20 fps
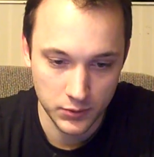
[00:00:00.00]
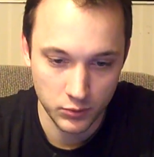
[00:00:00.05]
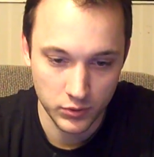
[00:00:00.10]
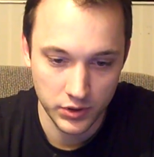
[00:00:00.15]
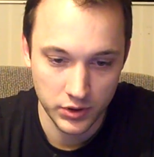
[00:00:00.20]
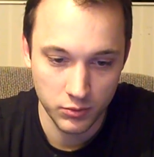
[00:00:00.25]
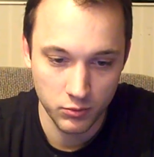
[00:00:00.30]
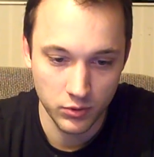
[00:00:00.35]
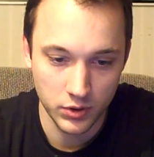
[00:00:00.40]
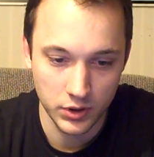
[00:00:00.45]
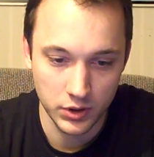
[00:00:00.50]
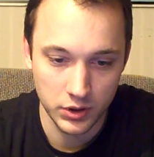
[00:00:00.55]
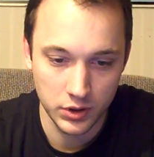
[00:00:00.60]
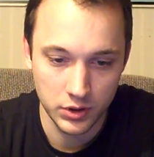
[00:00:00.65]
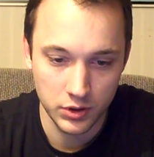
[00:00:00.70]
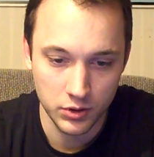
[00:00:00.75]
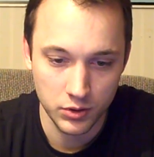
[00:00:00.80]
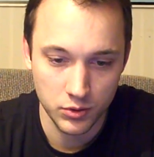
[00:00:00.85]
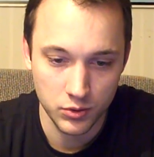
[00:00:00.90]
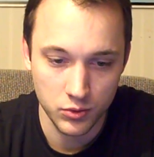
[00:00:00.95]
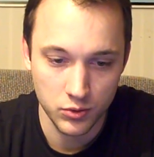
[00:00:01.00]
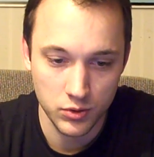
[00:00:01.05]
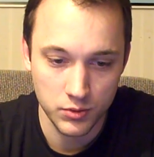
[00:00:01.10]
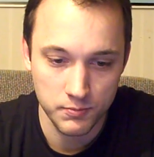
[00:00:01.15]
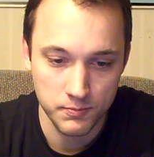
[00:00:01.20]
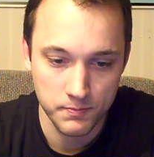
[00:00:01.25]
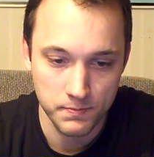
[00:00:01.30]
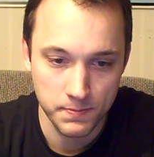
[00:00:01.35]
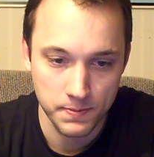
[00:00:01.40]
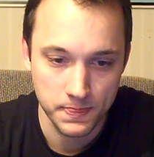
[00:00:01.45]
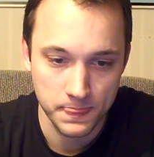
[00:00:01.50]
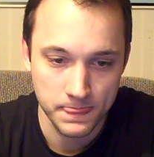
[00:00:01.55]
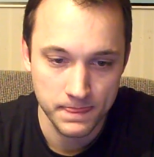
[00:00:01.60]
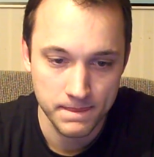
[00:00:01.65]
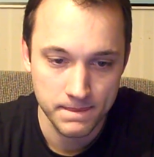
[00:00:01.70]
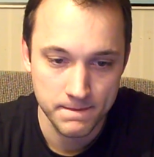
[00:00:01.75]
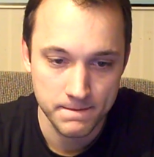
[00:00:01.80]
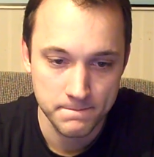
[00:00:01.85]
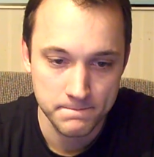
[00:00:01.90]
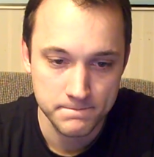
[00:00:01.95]
Where did we go?
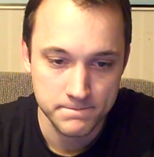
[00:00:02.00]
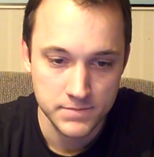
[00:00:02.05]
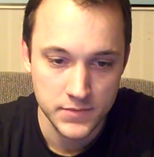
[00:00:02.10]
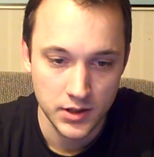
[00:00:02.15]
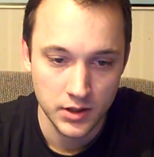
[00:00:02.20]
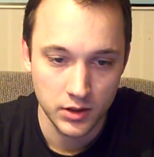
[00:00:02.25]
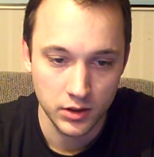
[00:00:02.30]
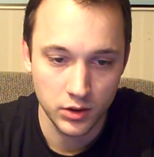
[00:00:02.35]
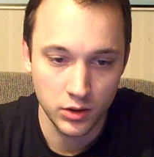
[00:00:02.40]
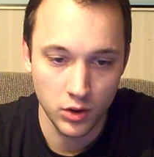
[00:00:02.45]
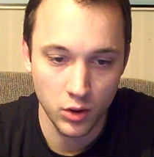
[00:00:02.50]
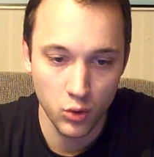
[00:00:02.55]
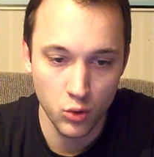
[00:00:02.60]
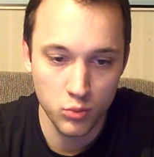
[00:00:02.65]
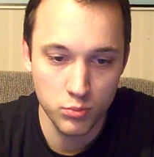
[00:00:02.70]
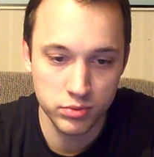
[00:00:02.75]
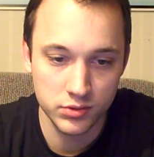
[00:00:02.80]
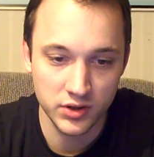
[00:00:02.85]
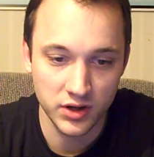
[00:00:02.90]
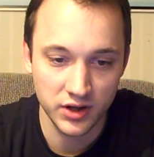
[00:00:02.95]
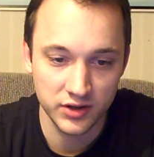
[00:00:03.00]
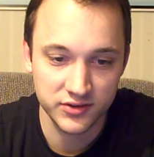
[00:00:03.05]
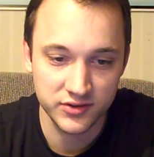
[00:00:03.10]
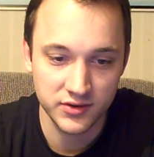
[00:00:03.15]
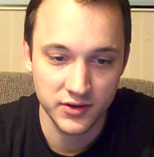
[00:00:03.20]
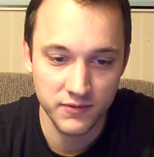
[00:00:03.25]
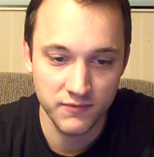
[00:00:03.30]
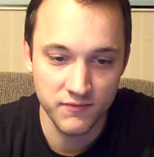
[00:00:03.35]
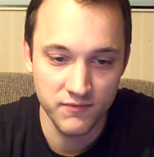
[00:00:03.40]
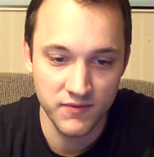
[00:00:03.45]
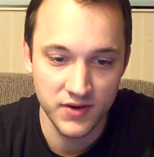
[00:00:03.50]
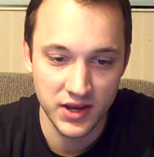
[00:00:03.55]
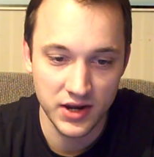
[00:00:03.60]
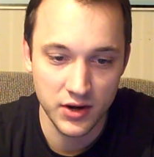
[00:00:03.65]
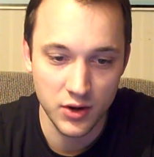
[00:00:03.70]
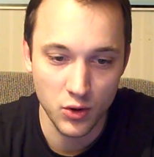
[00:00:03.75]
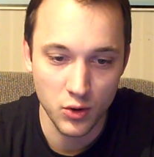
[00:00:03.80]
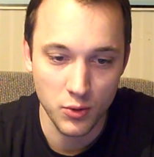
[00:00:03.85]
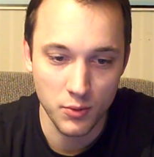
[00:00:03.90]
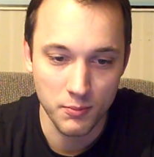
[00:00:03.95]
Cobra's
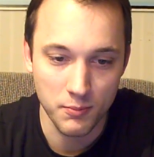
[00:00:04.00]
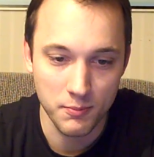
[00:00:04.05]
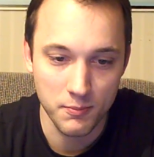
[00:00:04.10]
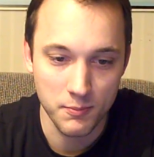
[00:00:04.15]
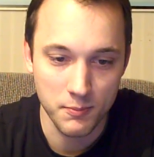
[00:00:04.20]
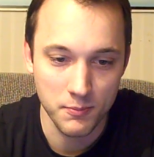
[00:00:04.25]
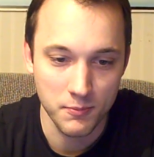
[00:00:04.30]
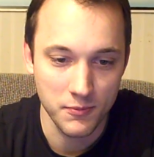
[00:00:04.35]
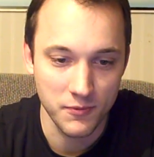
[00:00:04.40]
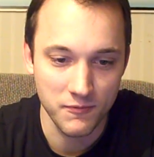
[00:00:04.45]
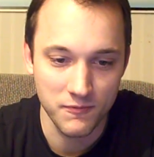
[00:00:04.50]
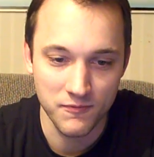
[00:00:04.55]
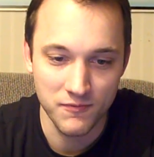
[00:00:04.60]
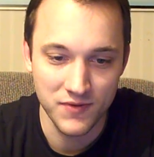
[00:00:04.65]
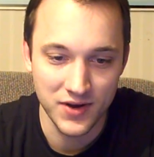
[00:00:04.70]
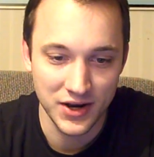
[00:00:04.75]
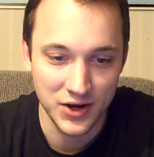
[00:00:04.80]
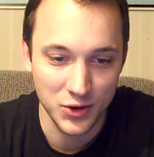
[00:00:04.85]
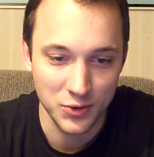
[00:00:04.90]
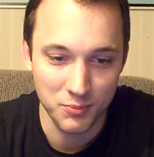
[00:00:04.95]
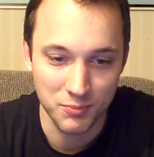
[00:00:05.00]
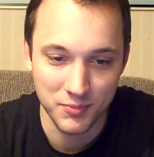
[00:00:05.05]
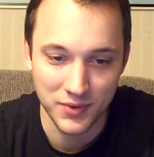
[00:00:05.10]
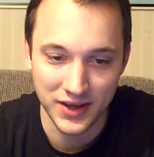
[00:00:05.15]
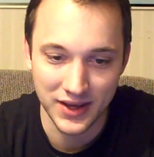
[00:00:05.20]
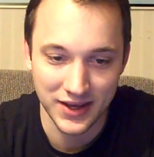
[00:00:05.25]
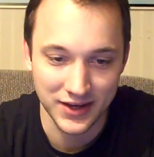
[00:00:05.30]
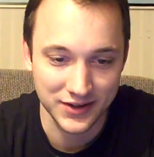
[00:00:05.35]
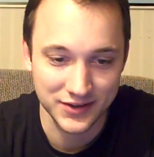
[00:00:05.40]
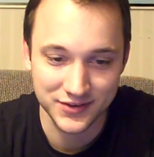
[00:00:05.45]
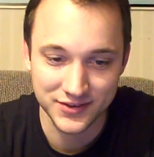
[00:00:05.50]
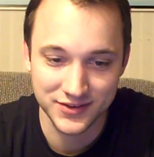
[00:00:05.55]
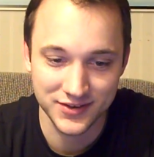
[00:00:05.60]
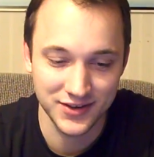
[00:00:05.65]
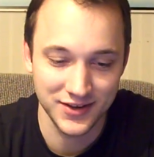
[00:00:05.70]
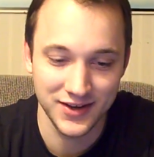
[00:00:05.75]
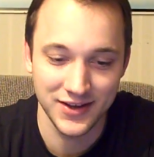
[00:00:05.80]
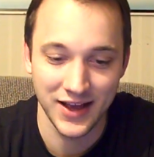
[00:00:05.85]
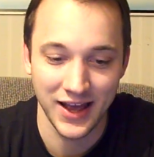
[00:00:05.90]
Venom X